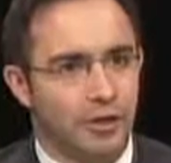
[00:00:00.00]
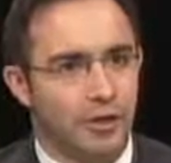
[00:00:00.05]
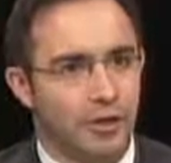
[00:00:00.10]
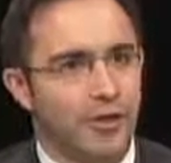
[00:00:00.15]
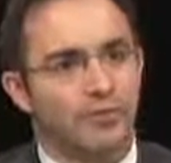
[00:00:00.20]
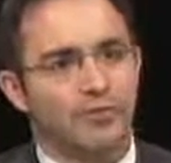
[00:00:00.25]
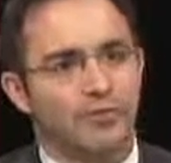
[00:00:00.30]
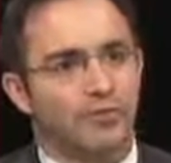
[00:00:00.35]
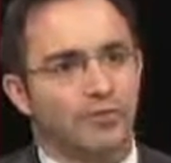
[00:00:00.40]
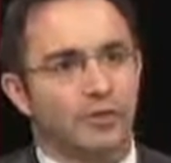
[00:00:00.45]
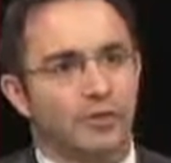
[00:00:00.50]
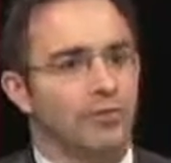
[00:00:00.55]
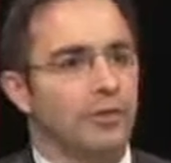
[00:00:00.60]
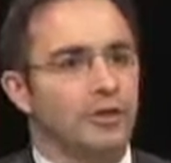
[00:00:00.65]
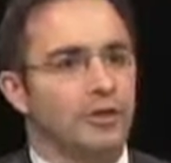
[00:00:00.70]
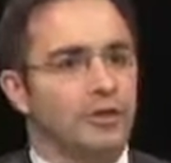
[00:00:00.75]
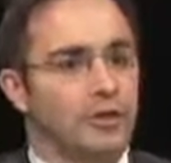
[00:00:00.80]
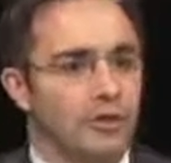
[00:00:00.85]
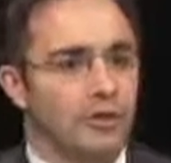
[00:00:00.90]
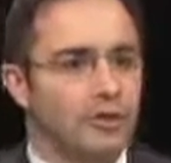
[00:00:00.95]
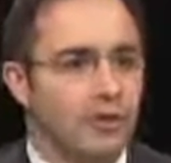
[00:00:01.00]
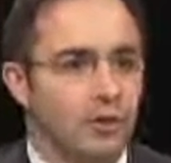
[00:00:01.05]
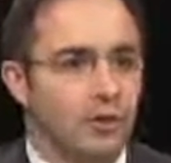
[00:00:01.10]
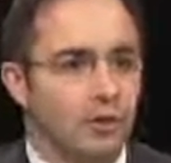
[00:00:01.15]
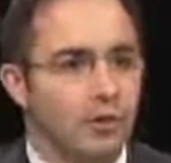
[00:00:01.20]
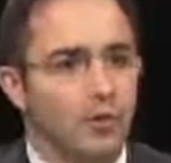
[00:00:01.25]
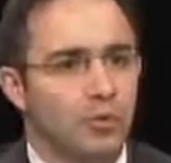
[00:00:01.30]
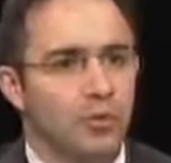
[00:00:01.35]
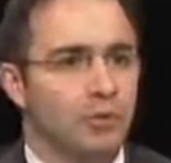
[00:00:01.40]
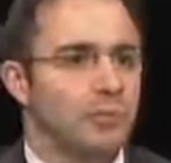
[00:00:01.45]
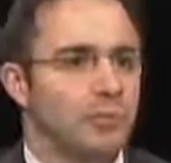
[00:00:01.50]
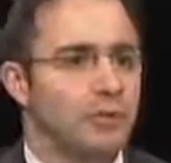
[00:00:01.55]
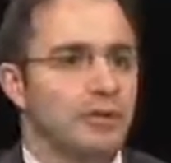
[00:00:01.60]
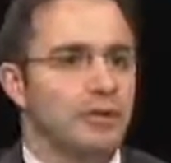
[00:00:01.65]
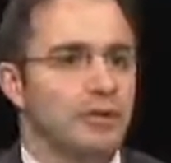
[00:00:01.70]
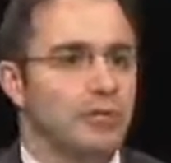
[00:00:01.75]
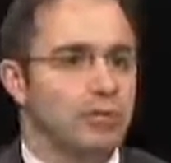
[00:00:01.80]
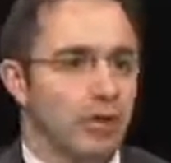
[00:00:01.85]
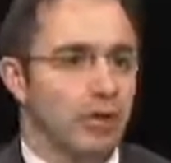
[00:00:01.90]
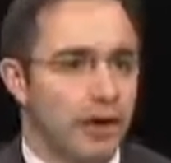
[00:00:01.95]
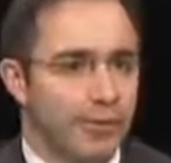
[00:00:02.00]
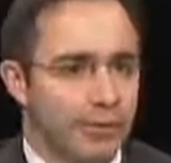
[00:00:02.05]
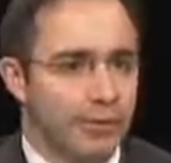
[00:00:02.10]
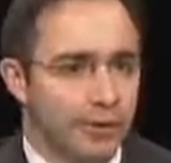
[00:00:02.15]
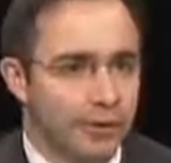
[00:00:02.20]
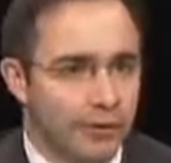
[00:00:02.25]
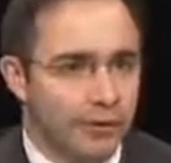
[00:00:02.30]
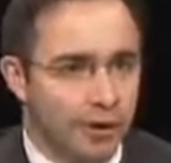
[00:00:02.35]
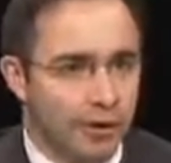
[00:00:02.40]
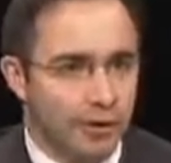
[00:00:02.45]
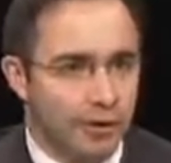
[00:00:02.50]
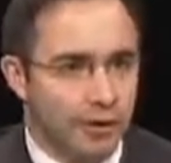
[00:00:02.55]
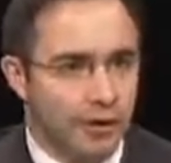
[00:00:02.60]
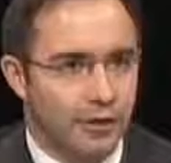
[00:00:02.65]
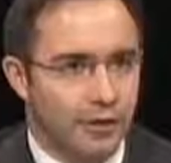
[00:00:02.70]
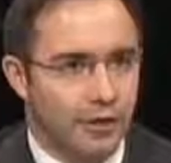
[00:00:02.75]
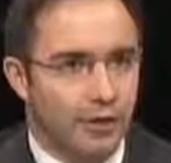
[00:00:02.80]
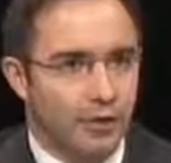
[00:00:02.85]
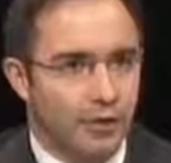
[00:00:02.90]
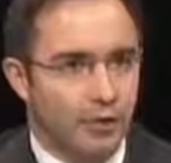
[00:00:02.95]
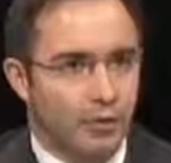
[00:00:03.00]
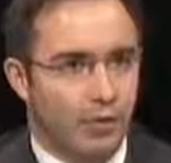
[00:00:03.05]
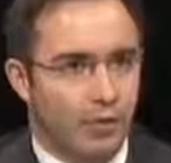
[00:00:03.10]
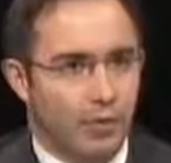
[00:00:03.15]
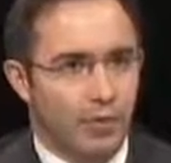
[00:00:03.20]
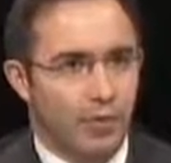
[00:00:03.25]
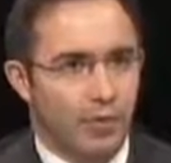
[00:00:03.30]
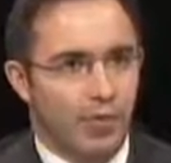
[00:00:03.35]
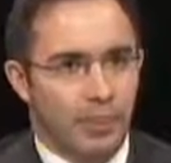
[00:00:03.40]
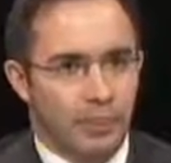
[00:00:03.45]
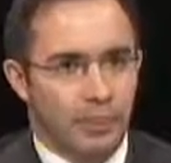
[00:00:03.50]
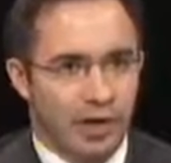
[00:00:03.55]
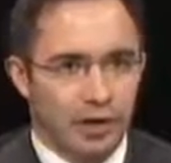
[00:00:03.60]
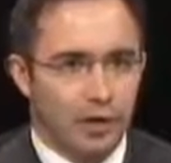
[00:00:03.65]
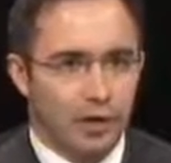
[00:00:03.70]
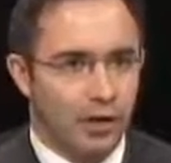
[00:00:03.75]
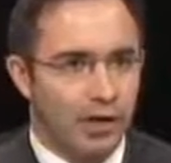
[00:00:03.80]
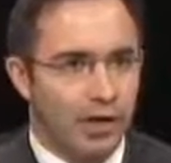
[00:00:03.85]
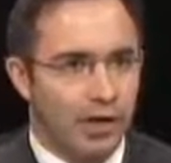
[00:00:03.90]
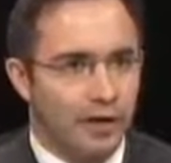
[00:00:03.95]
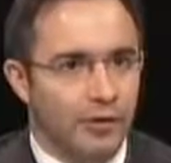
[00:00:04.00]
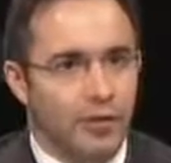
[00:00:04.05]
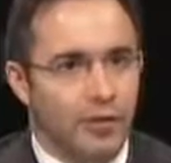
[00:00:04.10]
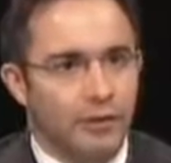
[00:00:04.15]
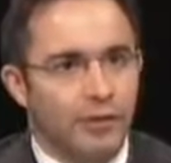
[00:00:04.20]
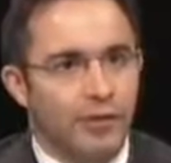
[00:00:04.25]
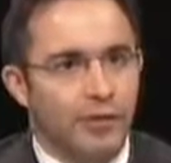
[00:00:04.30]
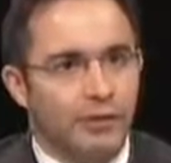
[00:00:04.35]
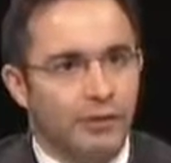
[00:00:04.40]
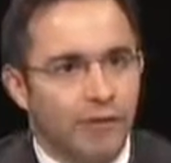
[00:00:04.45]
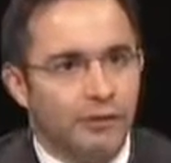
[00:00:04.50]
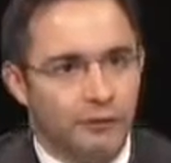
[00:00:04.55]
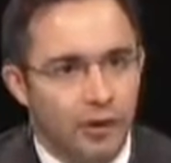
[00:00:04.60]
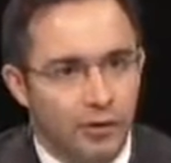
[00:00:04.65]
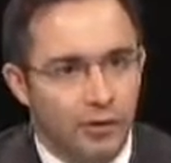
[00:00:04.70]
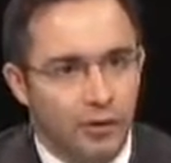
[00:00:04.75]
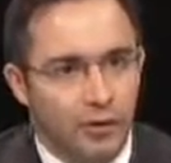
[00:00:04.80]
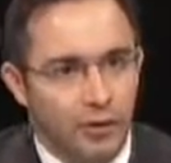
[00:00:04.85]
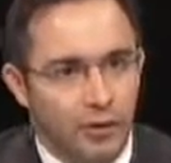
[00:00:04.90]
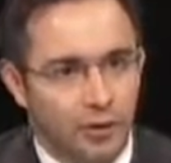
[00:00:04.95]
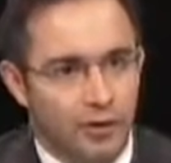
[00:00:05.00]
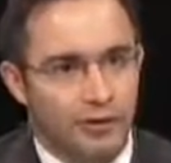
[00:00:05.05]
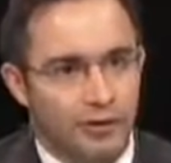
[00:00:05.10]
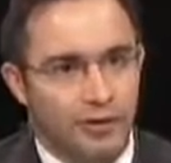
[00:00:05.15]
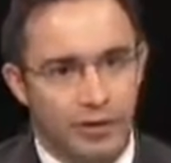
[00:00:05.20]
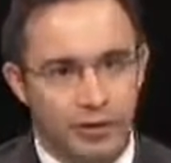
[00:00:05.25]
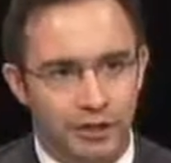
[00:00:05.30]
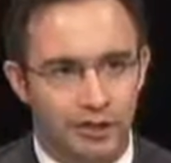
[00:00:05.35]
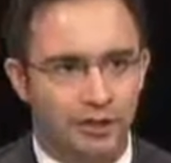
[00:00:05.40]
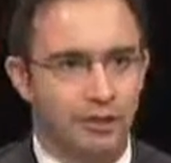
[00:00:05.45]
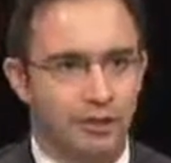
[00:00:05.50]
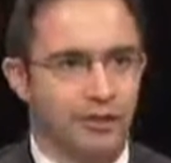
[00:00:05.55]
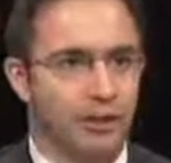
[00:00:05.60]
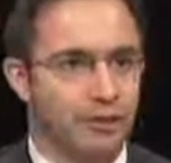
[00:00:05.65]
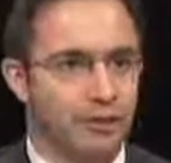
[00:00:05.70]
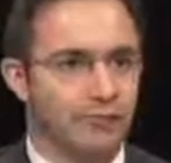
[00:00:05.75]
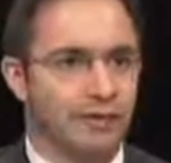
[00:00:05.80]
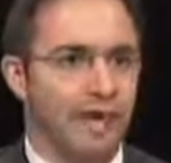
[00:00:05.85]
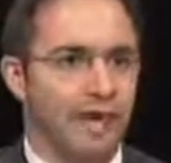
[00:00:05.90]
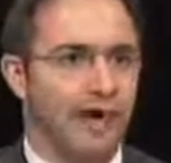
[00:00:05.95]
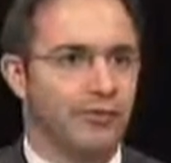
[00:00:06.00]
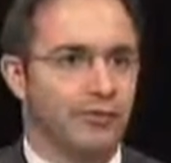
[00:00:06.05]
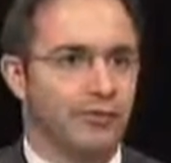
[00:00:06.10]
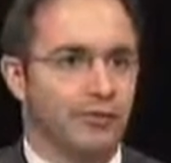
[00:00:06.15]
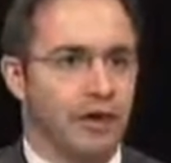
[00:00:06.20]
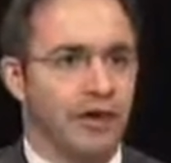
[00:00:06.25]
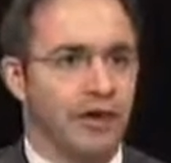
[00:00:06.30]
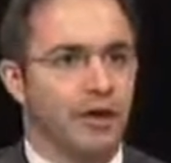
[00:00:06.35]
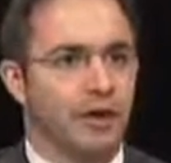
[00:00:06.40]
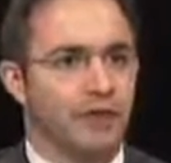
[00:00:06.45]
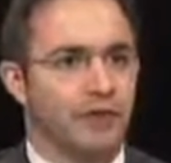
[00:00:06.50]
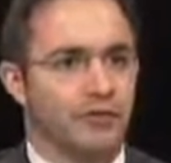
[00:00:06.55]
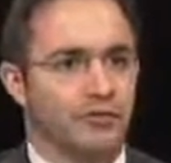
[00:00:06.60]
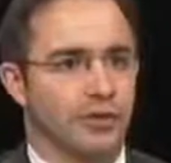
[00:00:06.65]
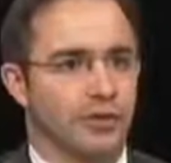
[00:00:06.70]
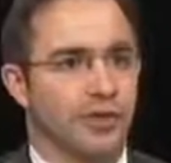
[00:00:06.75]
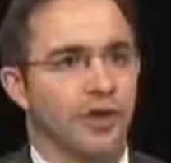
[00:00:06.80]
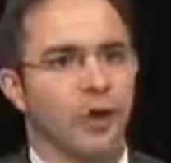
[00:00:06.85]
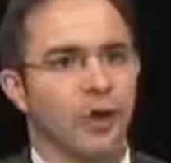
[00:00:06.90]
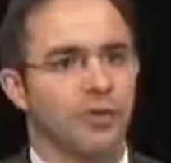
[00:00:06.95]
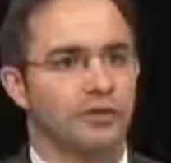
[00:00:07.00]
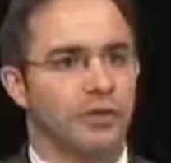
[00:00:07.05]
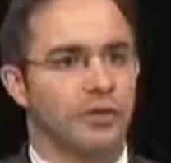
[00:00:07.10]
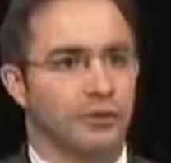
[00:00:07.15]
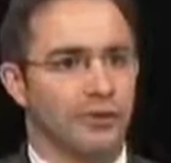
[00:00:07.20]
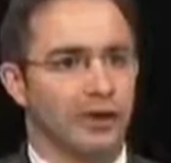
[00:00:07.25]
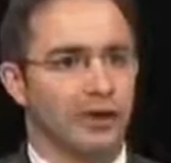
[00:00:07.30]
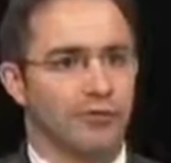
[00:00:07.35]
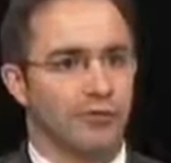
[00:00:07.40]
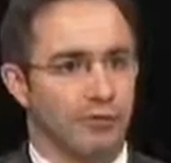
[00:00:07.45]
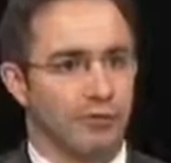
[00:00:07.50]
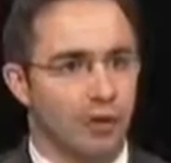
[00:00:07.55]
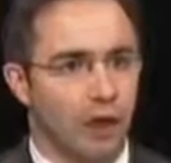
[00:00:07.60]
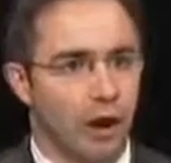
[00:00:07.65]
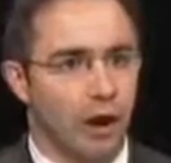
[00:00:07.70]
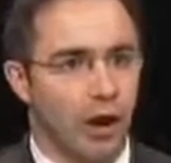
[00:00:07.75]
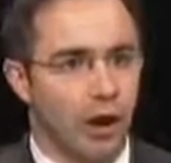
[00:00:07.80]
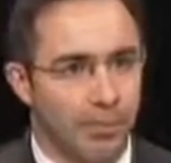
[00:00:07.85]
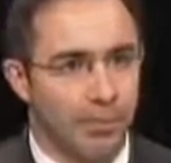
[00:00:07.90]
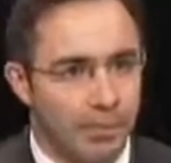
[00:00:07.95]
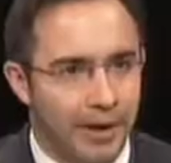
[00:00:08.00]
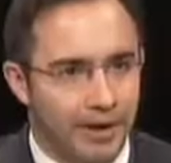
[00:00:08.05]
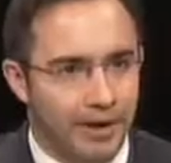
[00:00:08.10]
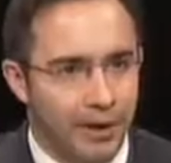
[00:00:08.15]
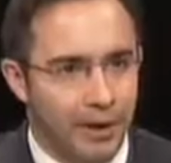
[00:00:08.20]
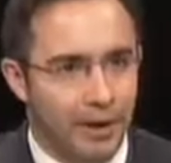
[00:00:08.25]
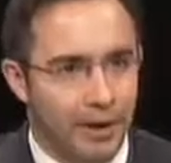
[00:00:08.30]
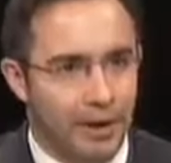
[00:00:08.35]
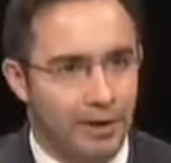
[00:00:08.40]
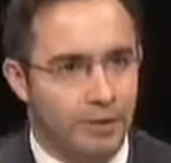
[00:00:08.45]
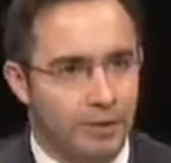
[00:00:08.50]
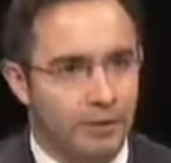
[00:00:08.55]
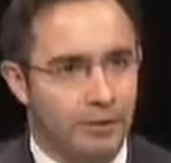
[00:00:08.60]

If we didn't, then we wouldn't be the primary target. When Al-Qaeda or any of these other organizations comes after a country, they always come after America.